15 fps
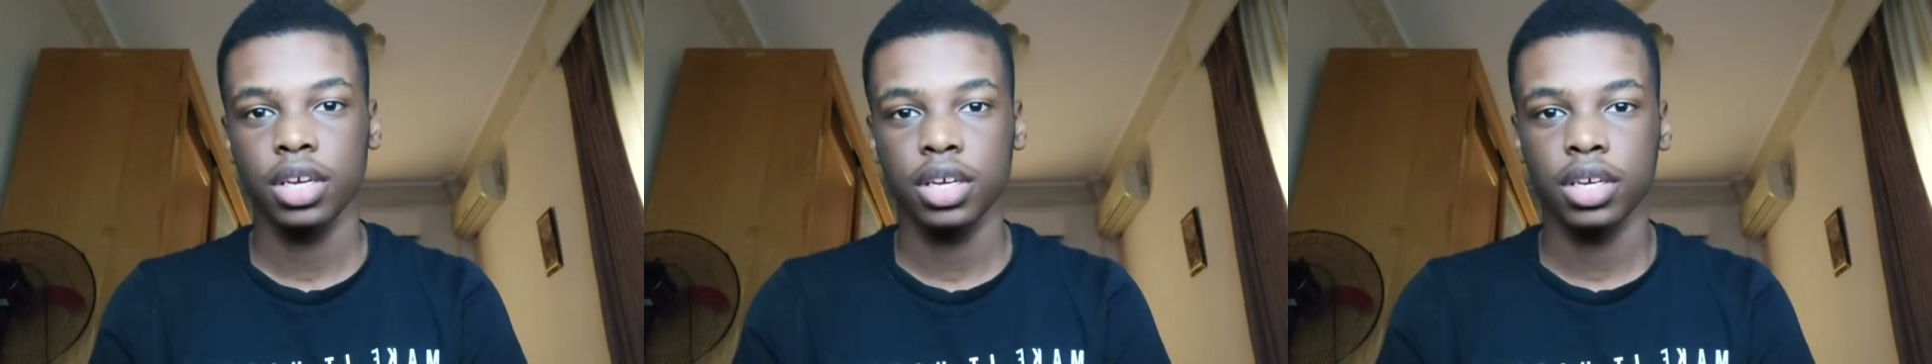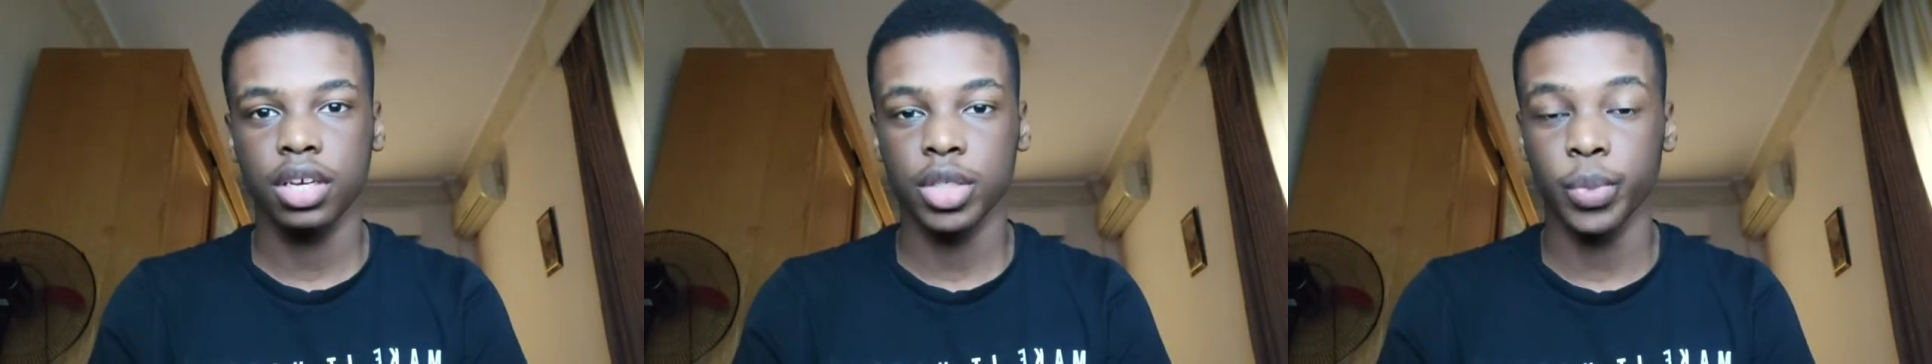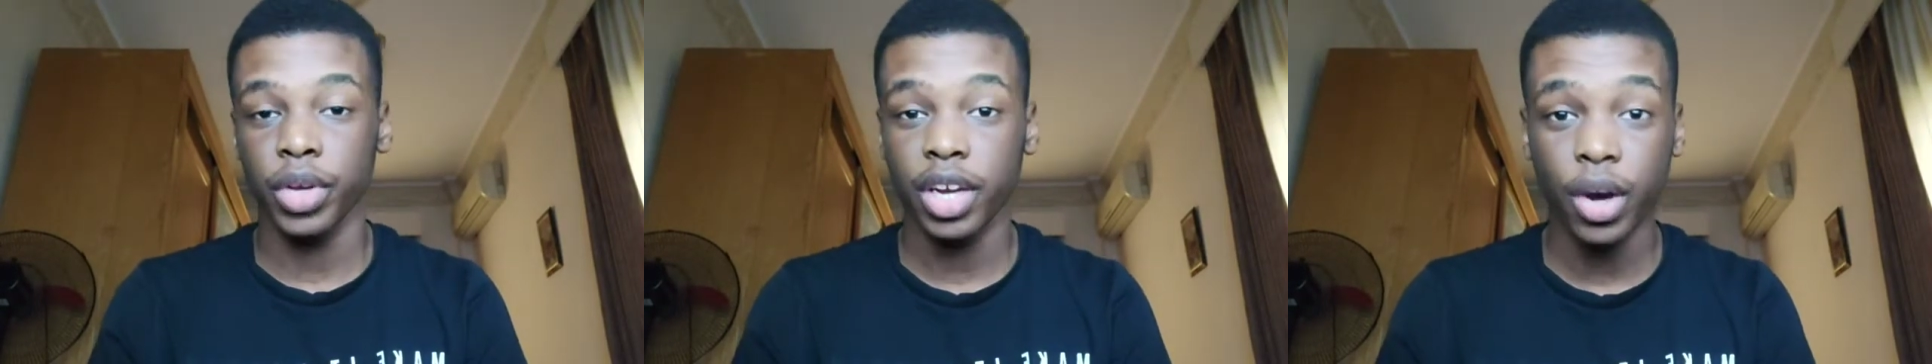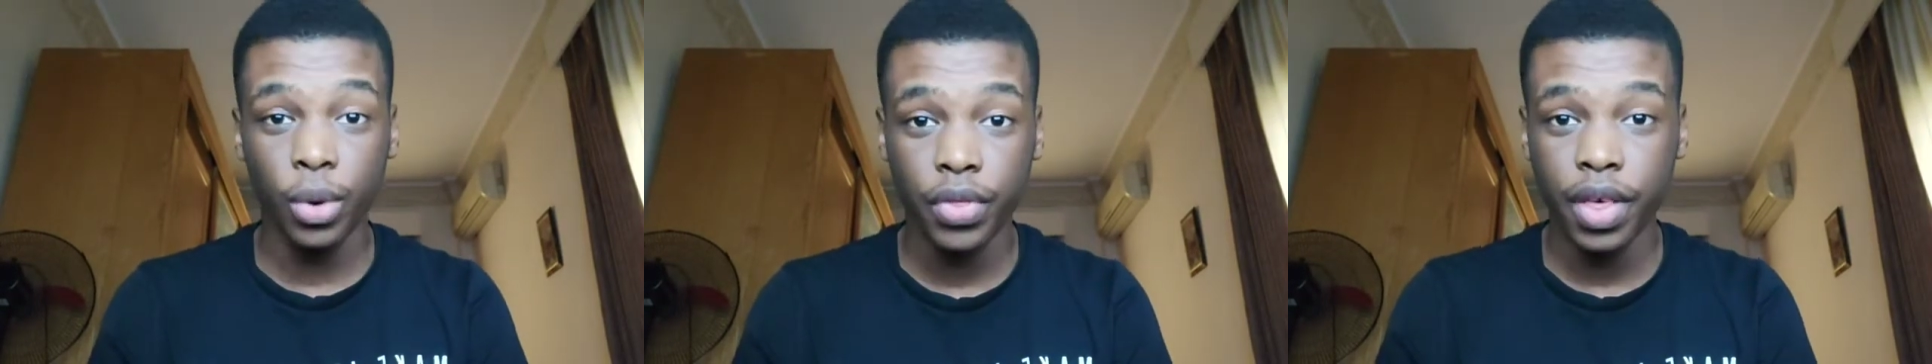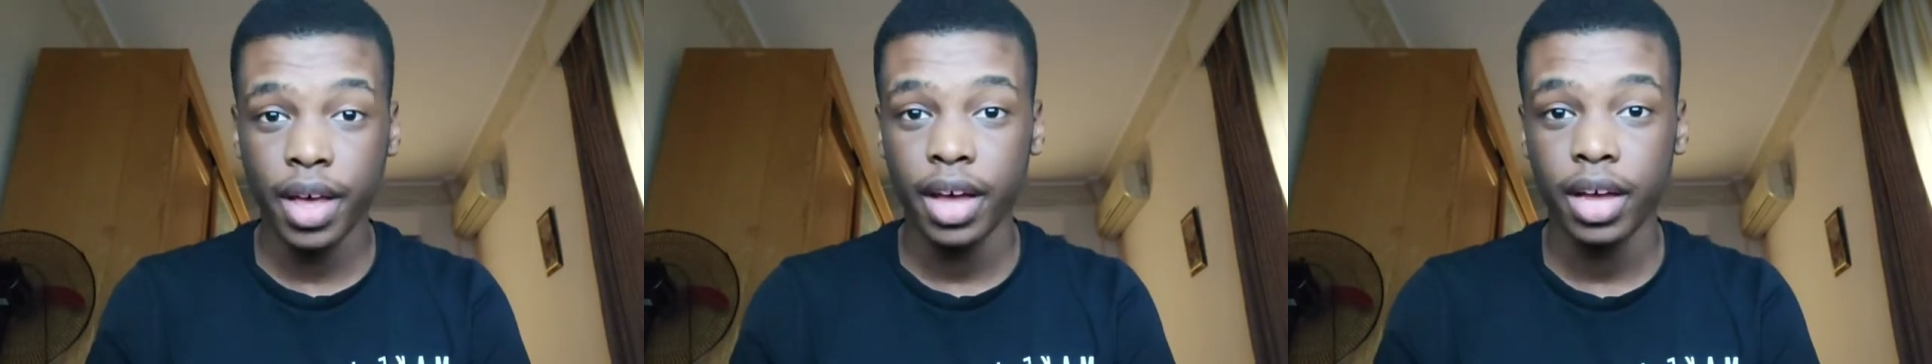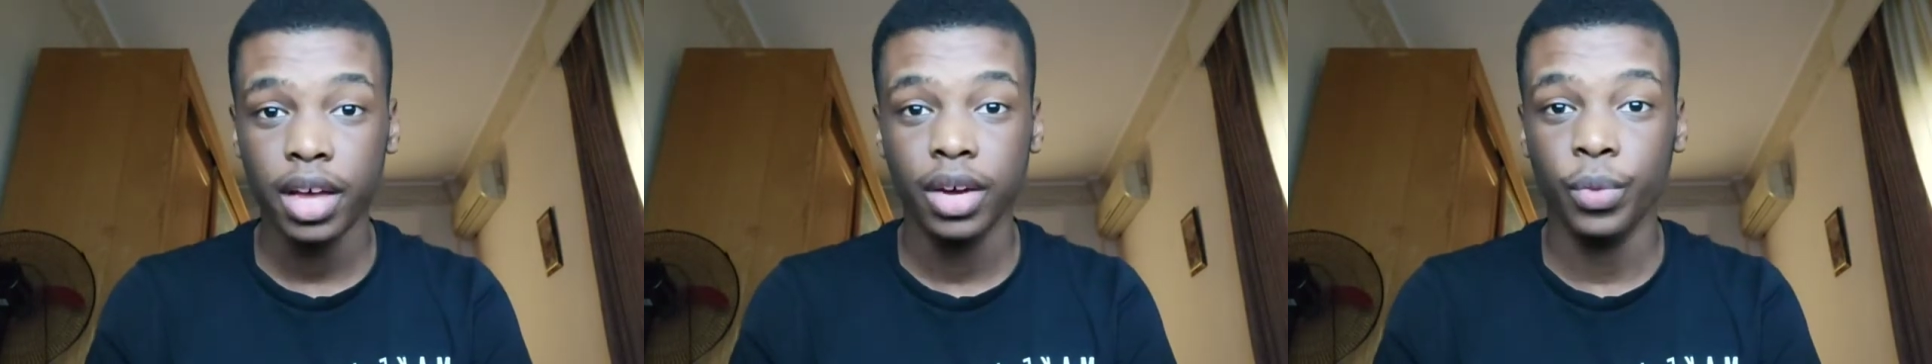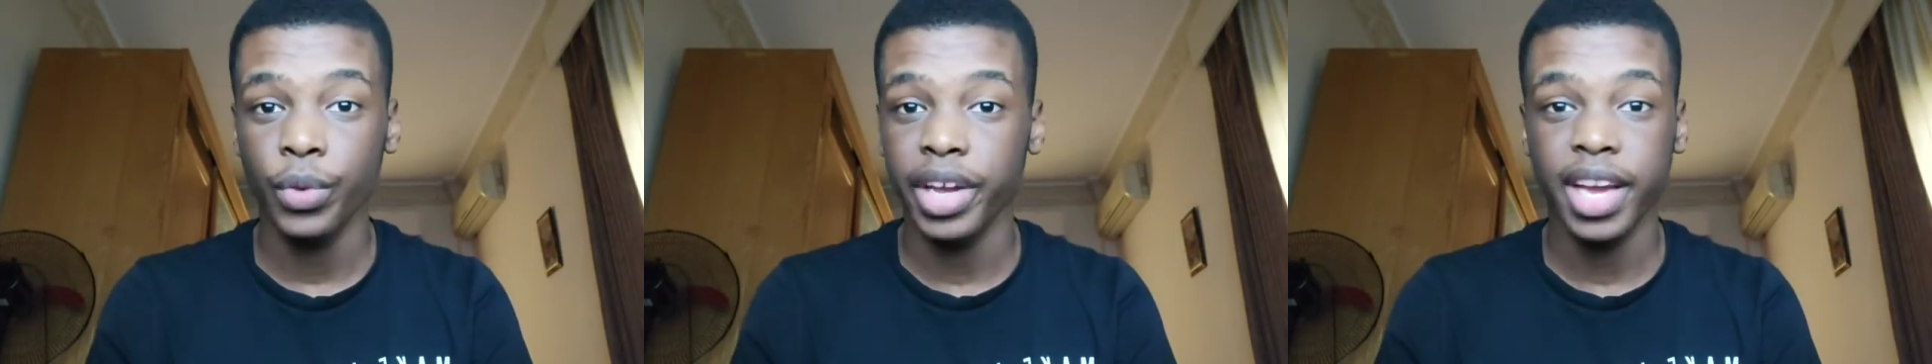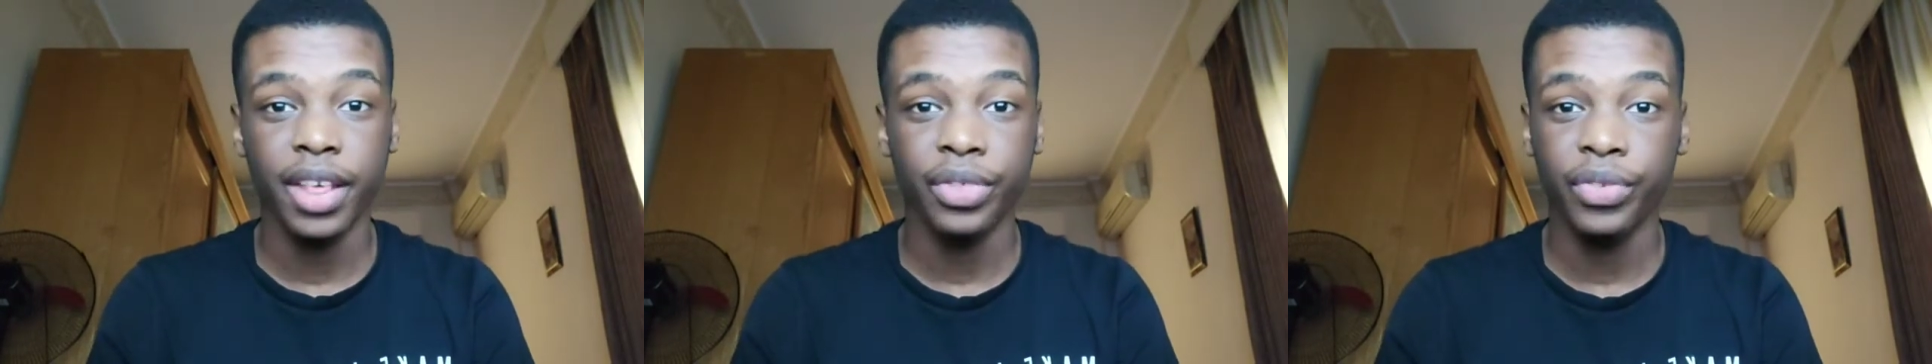Because we go there, we
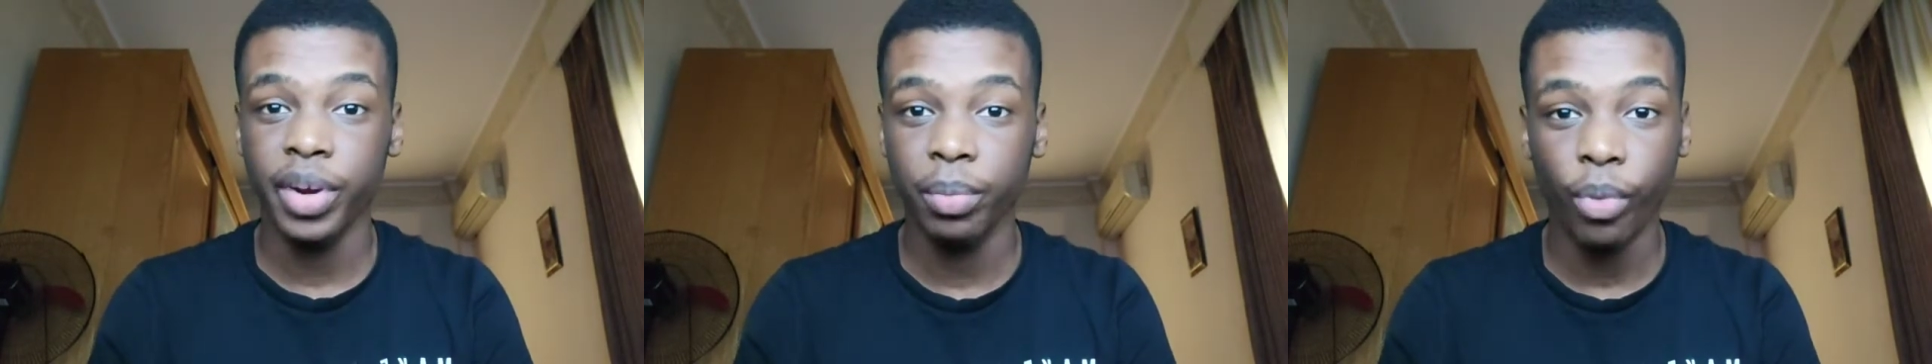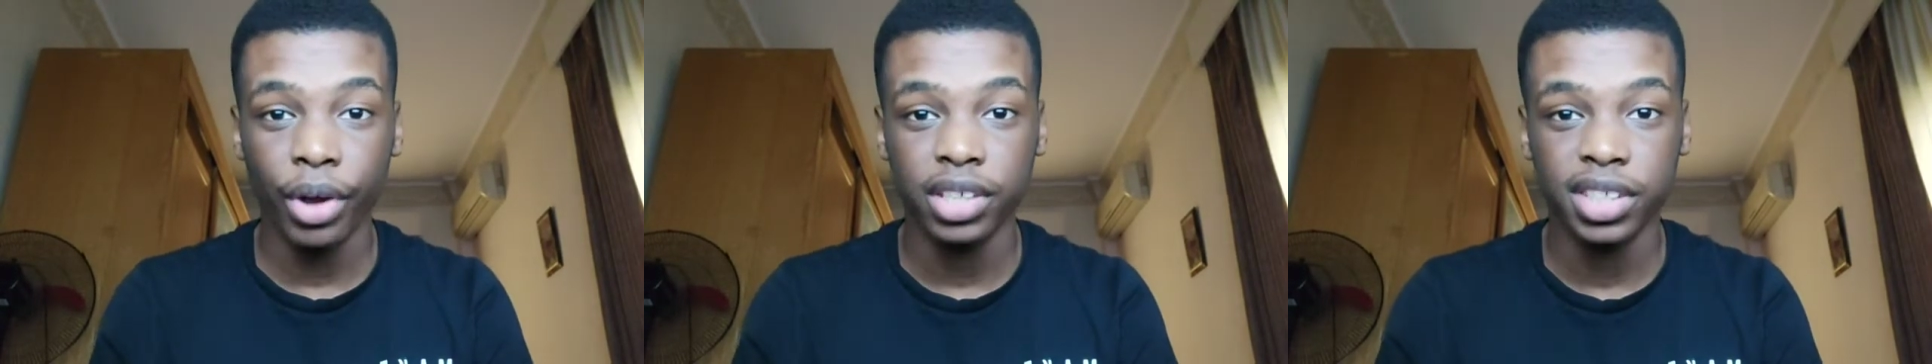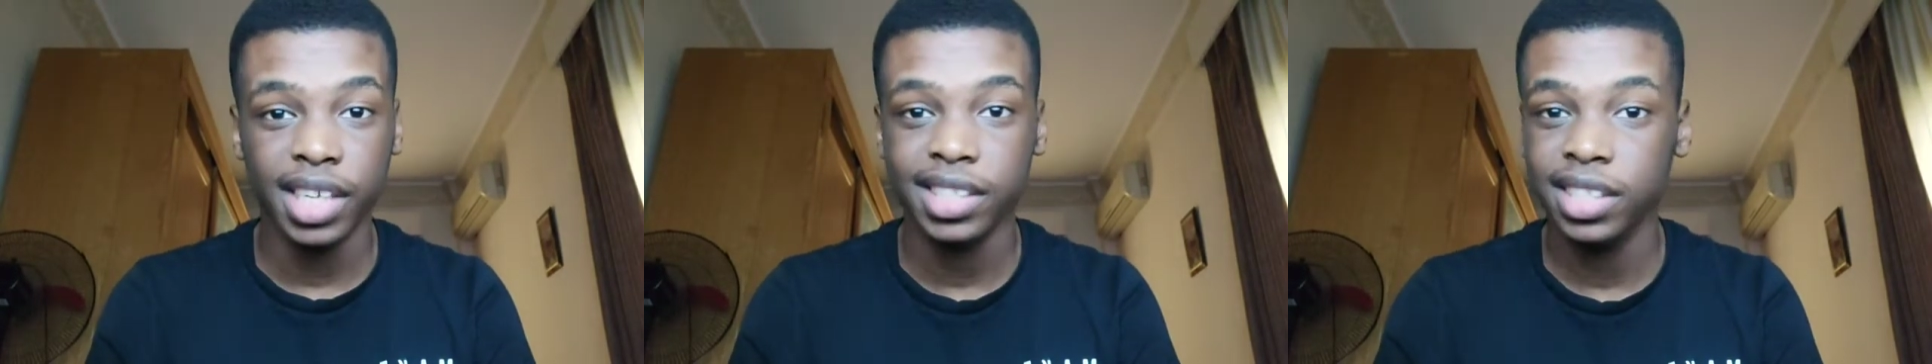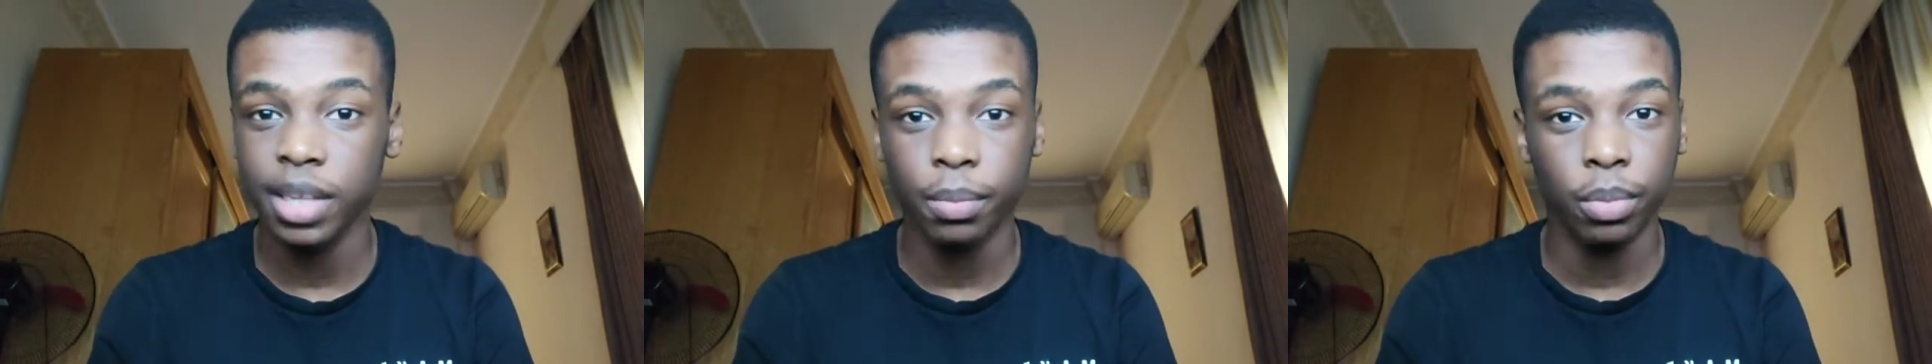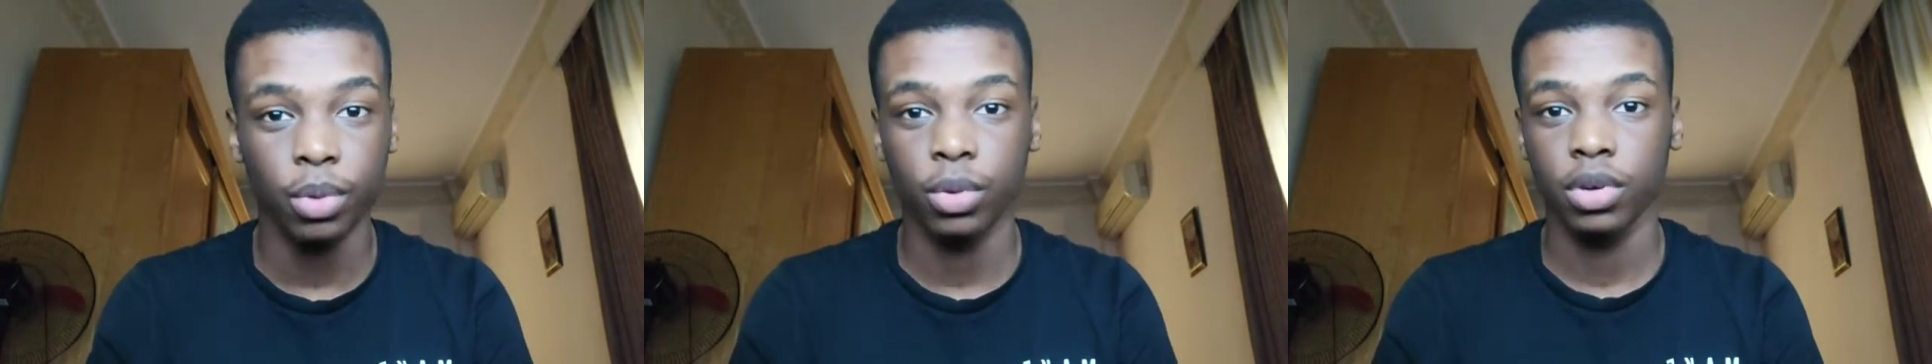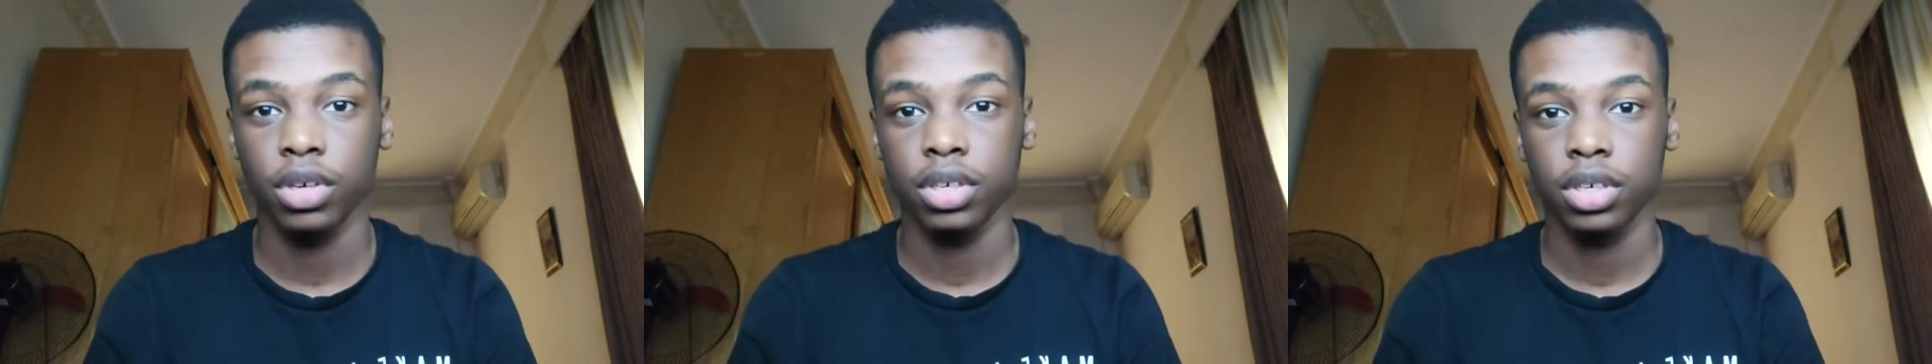get 3 points. It's simple.